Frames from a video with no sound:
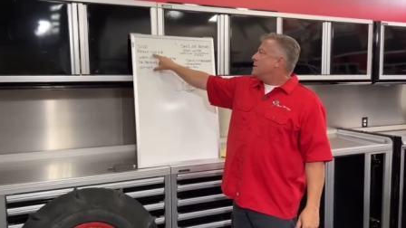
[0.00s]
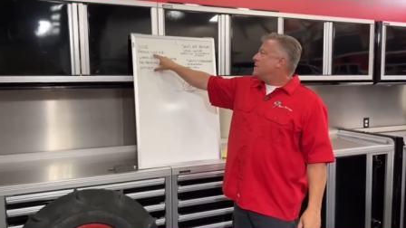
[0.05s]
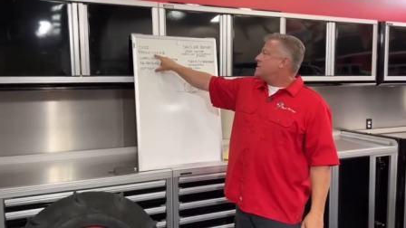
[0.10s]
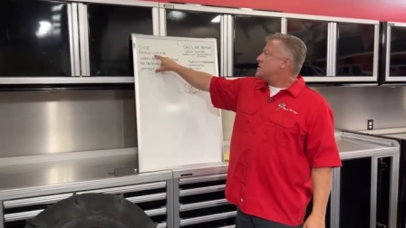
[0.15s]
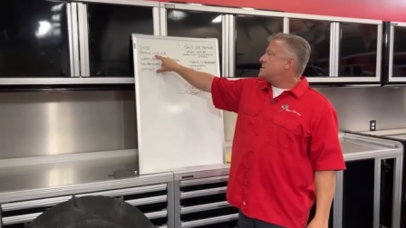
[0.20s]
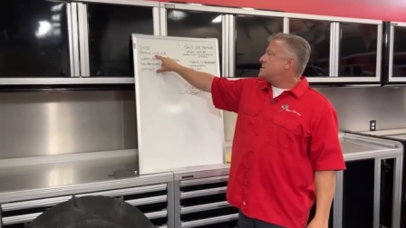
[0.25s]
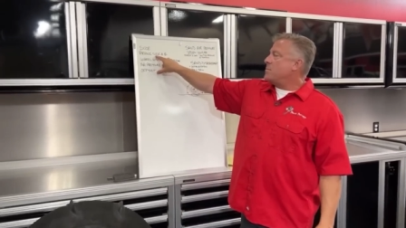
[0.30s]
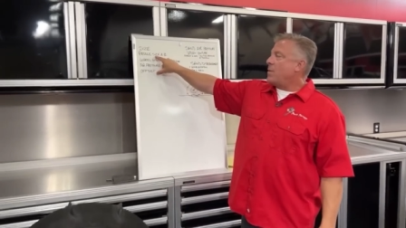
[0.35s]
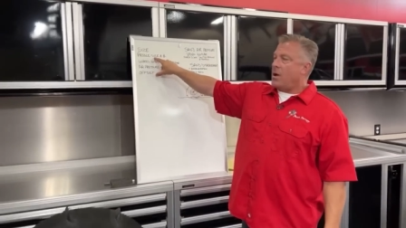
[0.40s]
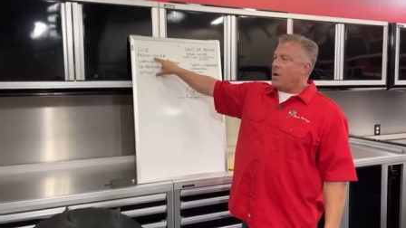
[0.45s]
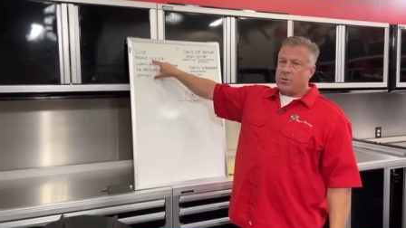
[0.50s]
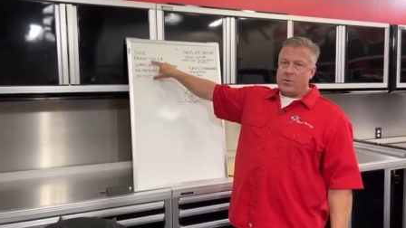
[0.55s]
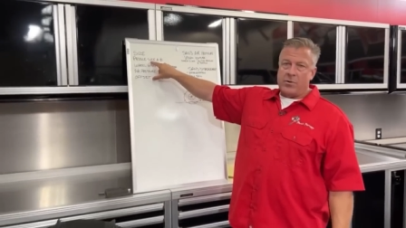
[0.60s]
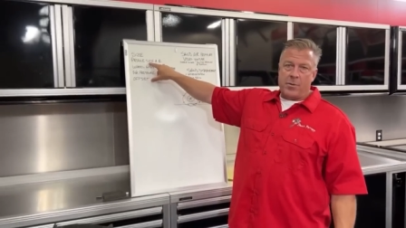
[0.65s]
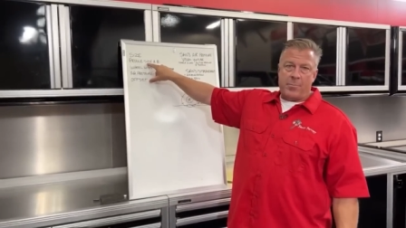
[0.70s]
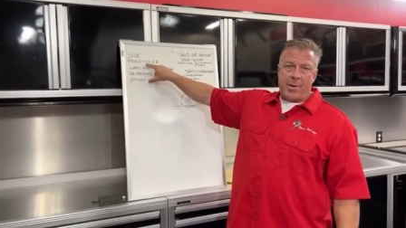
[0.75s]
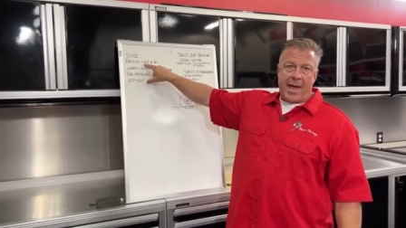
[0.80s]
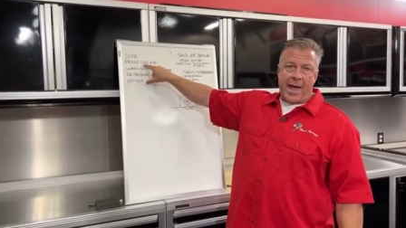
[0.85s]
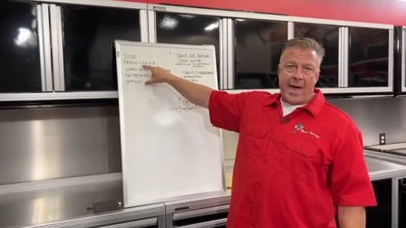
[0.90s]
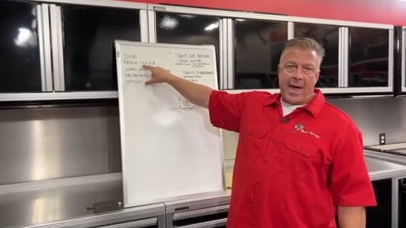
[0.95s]
smaller
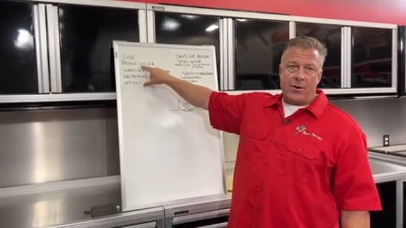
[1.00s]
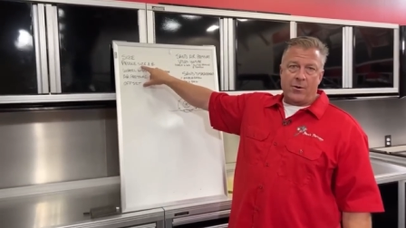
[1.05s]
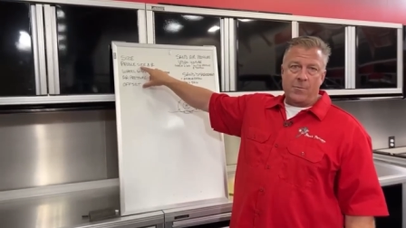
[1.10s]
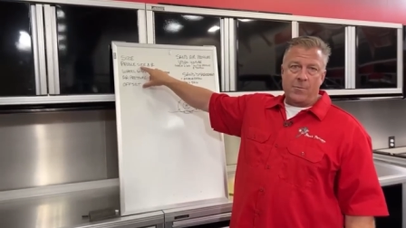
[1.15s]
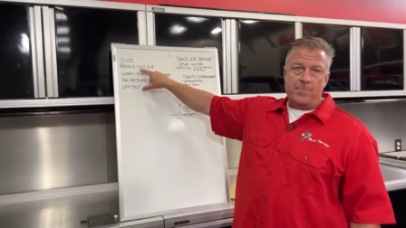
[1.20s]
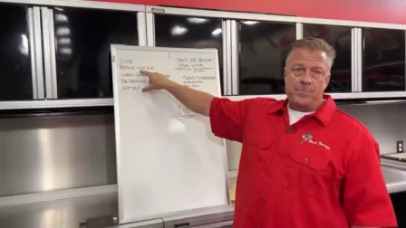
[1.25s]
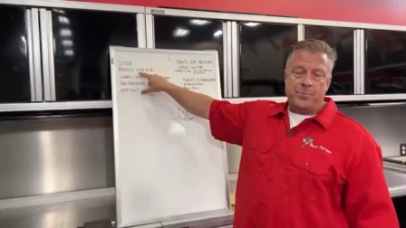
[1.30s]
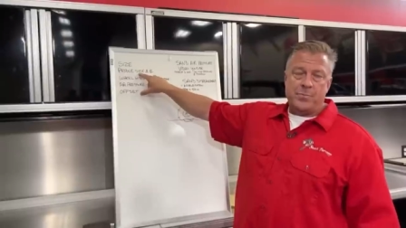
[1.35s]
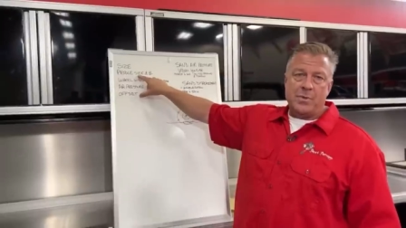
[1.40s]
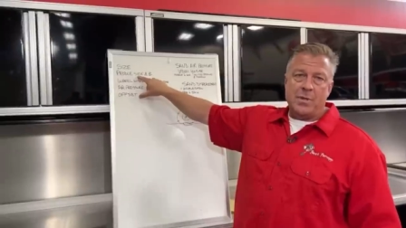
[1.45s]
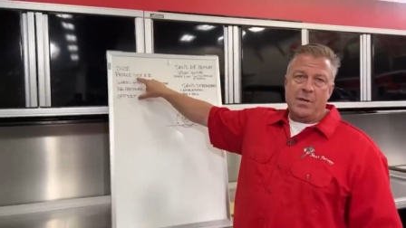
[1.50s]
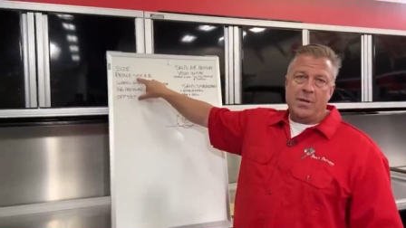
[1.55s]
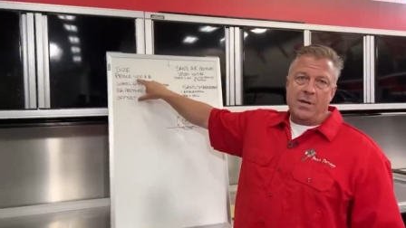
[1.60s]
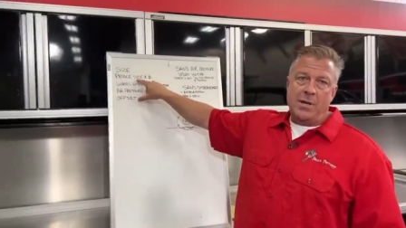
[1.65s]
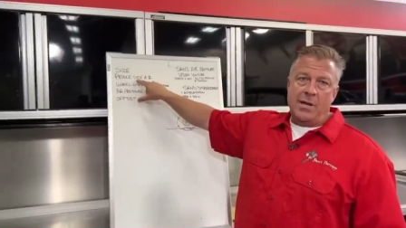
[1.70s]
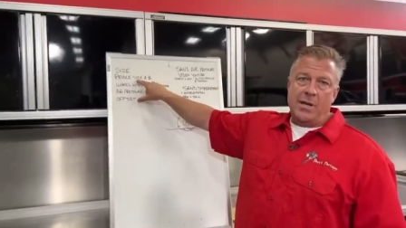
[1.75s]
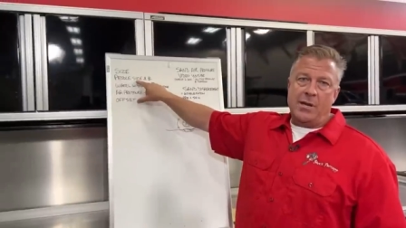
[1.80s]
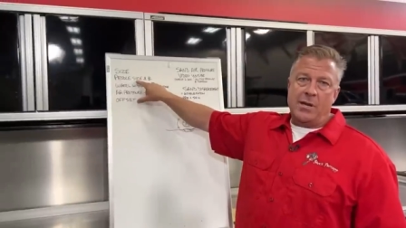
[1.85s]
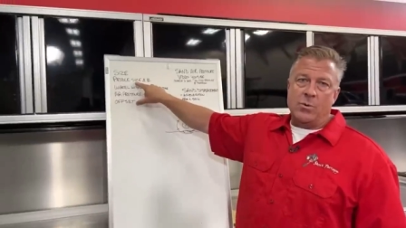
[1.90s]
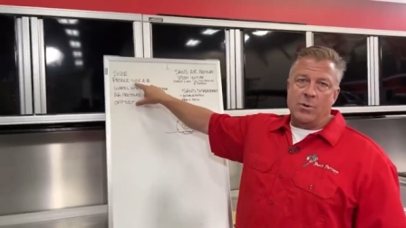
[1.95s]
the paddle
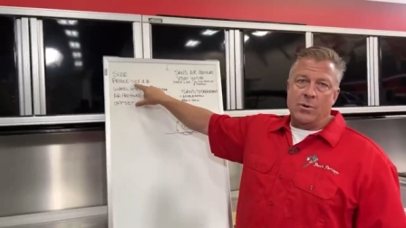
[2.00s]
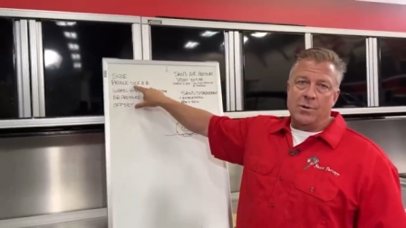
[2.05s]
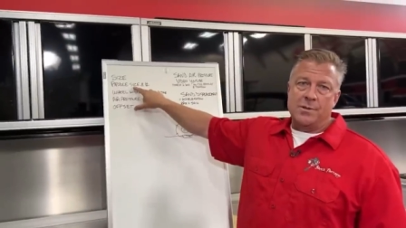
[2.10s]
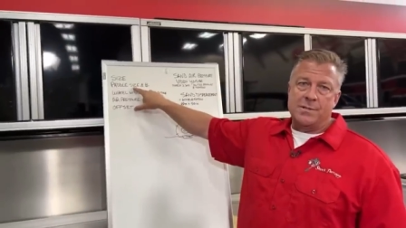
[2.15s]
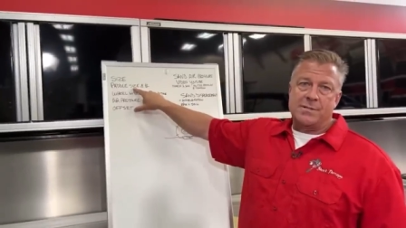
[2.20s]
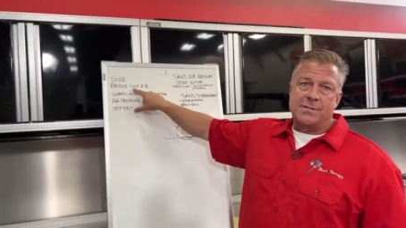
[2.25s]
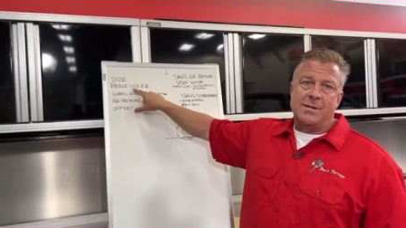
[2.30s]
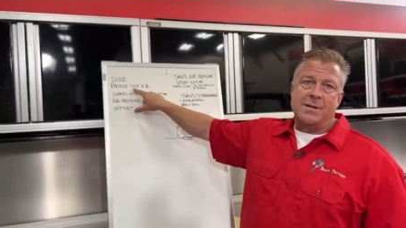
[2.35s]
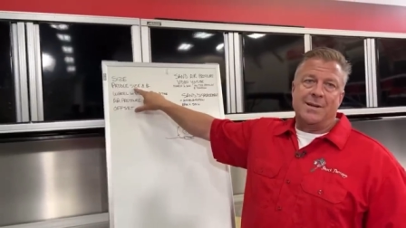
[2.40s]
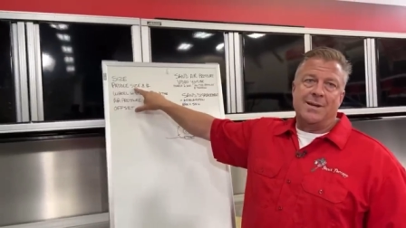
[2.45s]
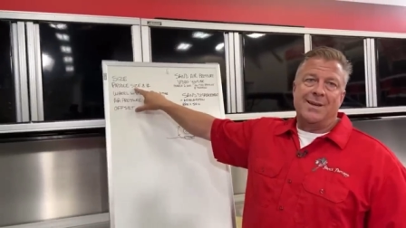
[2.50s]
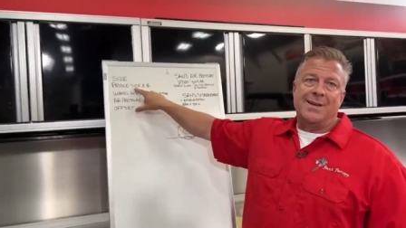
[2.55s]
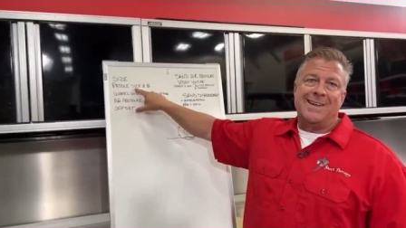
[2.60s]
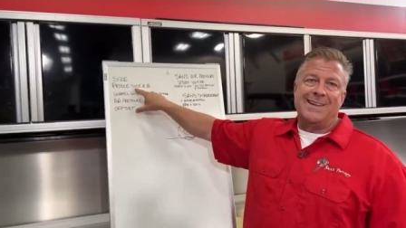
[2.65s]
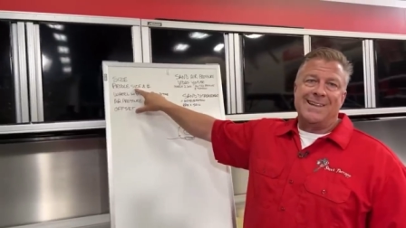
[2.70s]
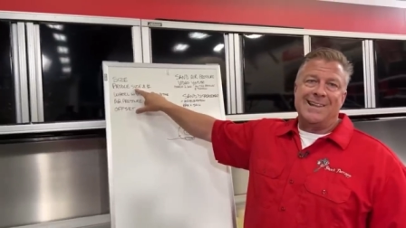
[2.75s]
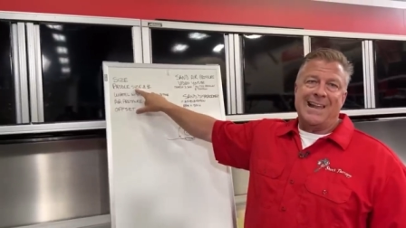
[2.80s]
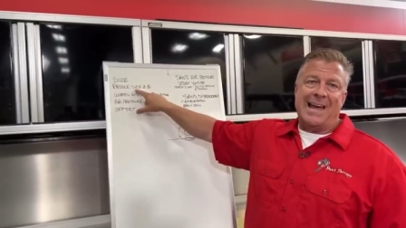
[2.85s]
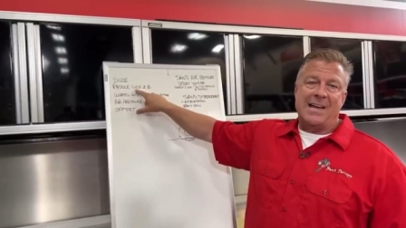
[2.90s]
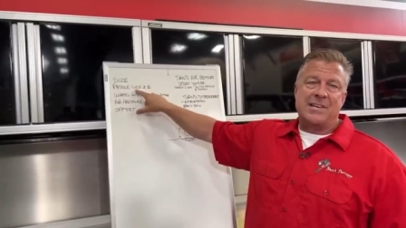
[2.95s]
equals
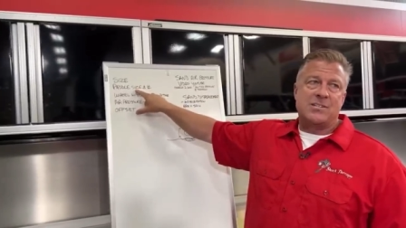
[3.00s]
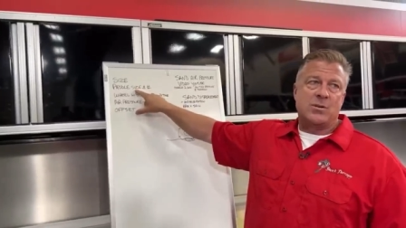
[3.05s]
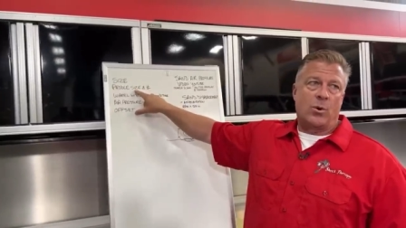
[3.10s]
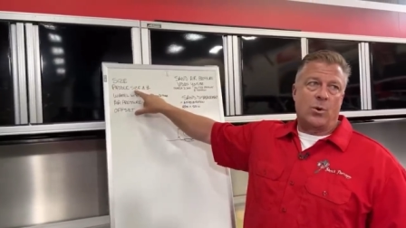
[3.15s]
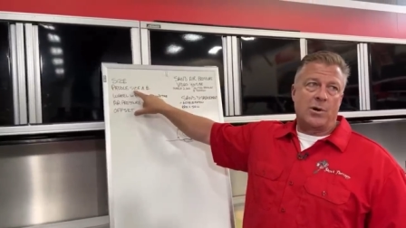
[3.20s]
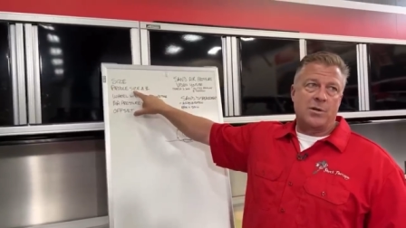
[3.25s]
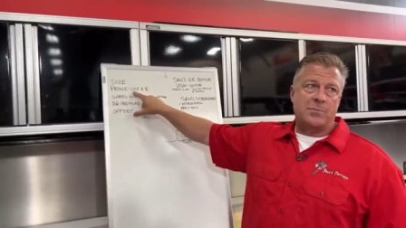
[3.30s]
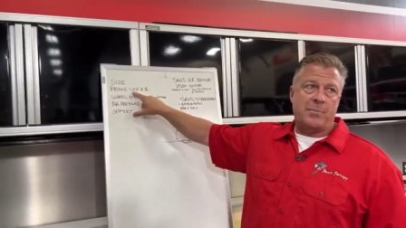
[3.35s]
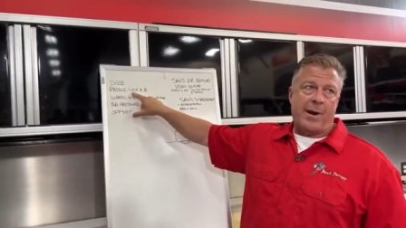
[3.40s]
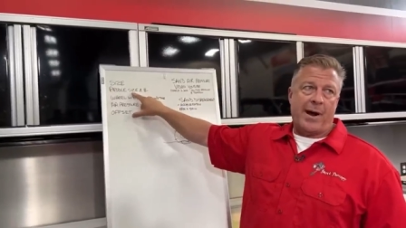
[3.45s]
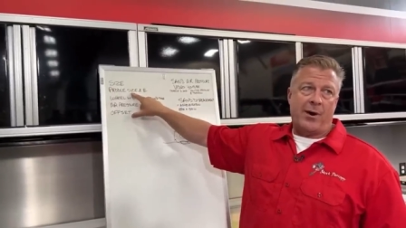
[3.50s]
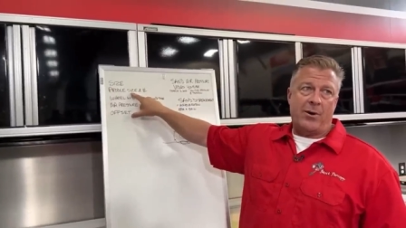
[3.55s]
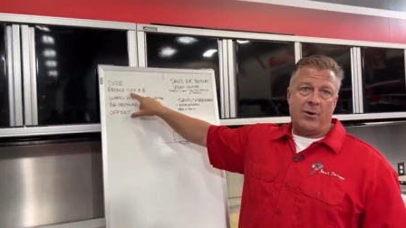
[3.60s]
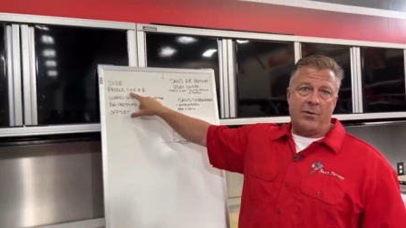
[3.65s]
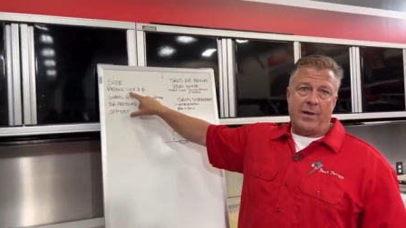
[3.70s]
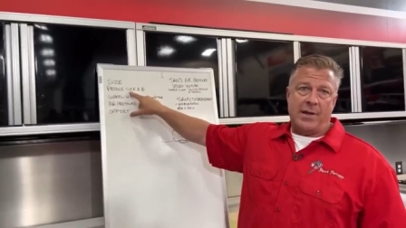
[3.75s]
less horsepower.